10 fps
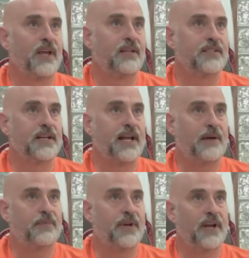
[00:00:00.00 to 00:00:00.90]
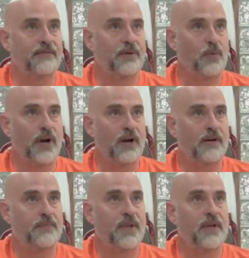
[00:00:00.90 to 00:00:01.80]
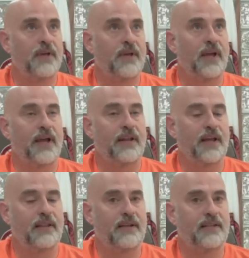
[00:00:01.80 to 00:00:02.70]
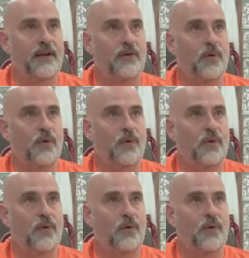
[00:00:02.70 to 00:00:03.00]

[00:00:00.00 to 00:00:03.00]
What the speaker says: Does it happen everywhere? And I think that